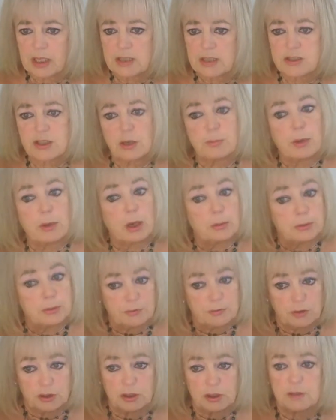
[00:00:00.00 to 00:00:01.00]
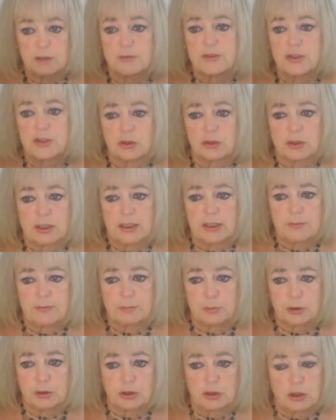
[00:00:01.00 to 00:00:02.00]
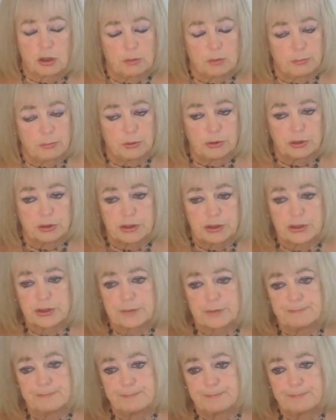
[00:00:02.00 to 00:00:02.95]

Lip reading: So Bob, you've heard of Sutcliffe but not much.